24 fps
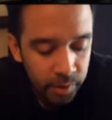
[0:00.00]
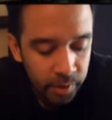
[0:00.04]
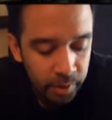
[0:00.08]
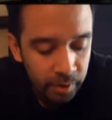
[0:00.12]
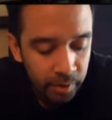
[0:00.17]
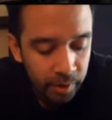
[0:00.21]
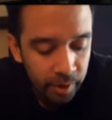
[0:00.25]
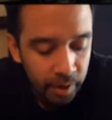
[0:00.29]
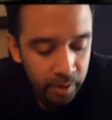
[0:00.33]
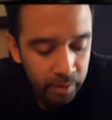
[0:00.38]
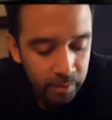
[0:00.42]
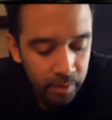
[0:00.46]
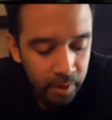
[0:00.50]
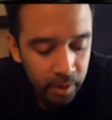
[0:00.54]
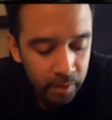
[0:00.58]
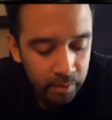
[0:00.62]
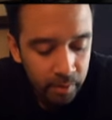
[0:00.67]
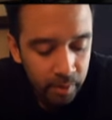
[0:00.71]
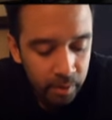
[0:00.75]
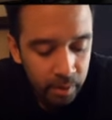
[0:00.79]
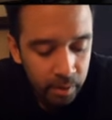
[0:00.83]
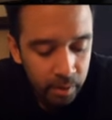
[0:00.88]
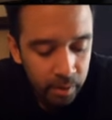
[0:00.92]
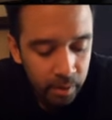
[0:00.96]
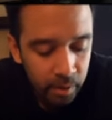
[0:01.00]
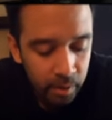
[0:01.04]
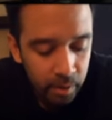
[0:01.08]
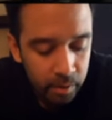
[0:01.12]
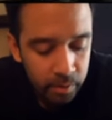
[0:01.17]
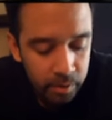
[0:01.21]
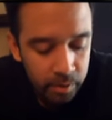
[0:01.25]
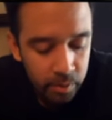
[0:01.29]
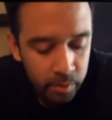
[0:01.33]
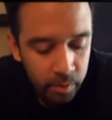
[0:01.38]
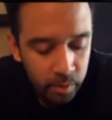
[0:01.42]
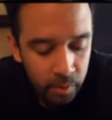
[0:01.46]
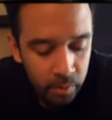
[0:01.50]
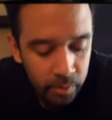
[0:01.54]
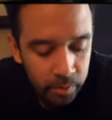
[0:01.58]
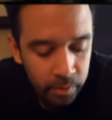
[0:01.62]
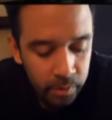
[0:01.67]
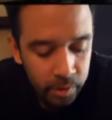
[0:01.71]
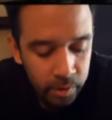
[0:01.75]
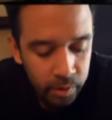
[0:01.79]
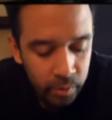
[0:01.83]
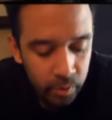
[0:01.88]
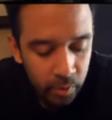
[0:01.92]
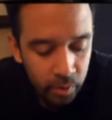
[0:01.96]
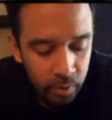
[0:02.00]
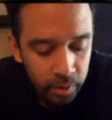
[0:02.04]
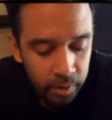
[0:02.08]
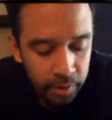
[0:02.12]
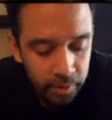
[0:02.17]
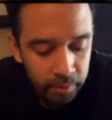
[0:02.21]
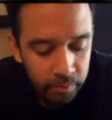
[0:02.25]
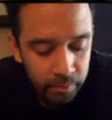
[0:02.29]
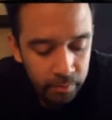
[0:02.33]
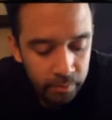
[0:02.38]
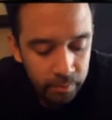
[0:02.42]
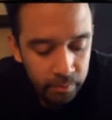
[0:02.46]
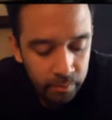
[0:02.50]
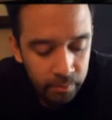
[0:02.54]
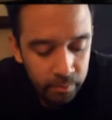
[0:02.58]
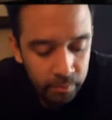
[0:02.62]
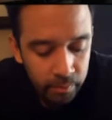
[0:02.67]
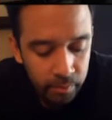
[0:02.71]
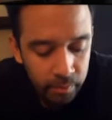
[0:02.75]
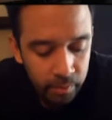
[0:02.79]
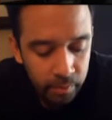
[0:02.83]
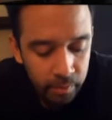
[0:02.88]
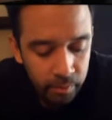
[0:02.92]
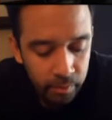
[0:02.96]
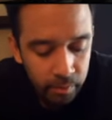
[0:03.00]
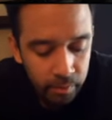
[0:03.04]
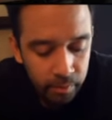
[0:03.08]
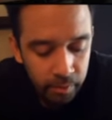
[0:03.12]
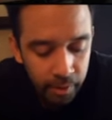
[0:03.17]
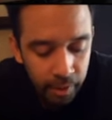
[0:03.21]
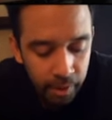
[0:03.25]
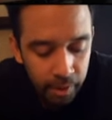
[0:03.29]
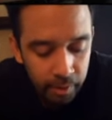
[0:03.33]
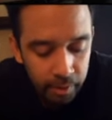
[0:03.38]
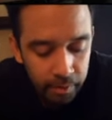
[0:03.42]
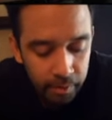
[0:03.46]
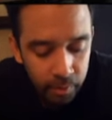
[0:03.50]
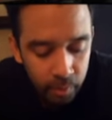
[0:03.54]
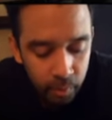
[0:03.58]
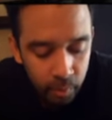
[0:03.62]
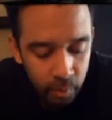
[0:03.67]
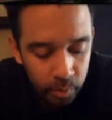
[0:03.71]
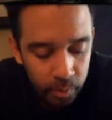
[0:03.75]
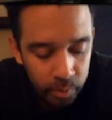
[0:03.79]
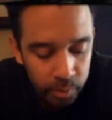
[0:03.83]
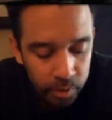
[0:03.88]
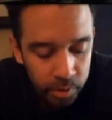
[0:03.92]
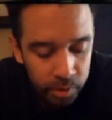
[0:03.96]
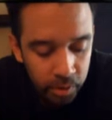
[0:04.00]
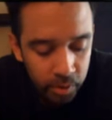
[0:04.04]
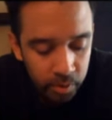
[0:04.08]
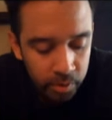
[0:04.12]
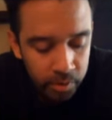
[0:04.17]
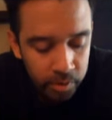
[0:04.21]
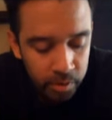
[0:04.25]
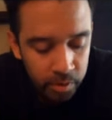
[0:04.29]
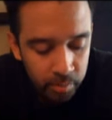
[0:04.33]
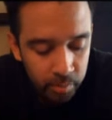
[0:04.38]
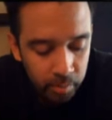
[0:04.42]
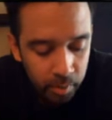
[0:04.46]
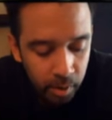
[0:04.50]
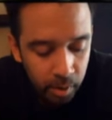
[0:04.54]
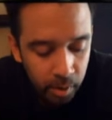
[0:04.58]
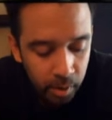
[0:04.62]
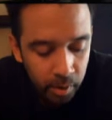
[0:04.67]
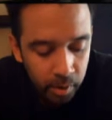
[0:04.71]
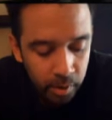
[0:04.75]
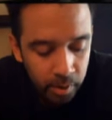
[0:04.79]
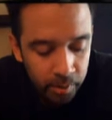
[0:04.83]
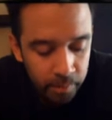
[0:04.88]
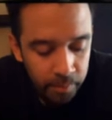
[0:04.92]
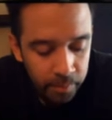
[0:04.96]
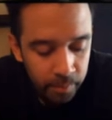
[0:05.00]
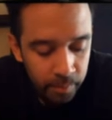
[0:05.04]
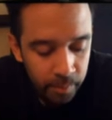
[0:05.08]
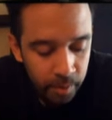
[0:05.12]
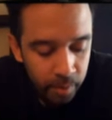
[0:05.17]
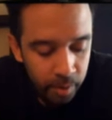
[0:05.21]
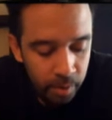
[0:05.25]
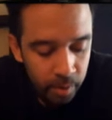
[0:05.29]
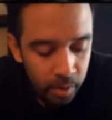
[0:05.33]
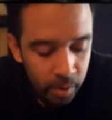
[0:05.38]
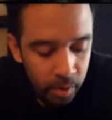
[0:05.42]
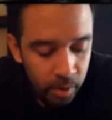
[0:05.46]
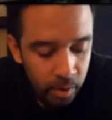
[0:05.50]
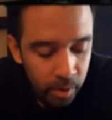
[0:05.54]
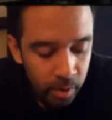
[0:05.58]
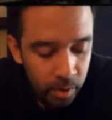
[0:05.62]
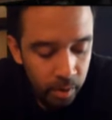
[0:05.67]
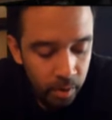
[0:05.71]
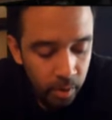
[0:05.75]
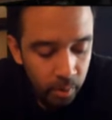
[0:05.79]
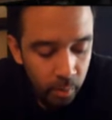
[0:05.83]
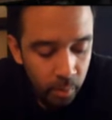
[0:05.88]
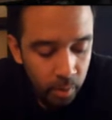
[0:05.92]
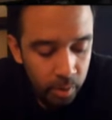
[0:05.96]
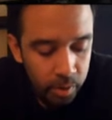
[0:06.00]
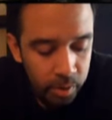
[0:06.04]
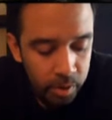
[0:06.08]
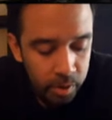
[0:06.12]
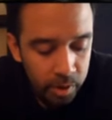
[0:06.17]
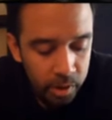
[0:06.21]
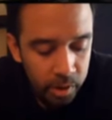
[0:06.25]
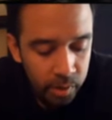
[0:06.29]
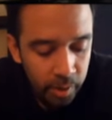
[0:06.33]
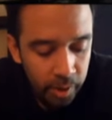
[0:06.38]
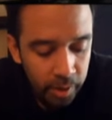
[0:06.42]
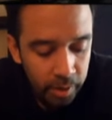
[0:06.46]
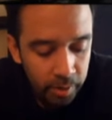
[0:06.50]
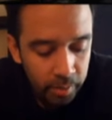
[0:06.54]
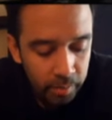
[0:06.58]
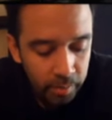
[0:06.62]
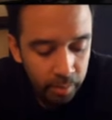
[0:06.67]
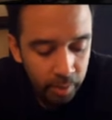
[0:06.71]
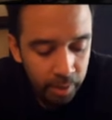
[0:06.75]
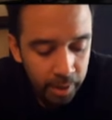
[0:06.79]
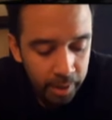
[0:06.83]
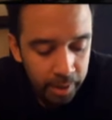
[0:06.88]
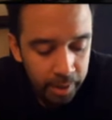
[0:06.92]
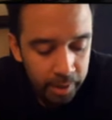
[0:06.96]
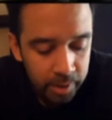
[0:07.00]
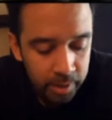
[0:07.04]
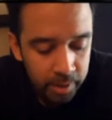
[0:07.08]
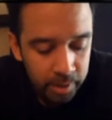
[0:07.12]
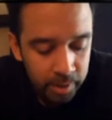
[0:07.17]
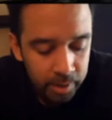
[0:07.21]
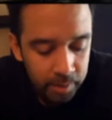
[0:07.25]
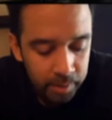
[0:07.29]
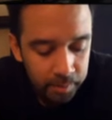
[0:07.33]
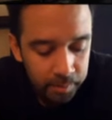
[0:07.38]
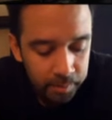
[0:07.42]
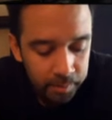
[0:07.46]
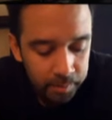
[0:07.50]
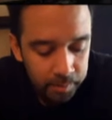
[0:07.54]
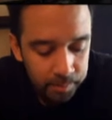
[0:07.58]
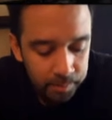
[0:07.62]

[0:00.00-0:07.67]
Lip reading: Trailer hand valve, also called the trolley valve or Johnson bar, works the trailer brakes.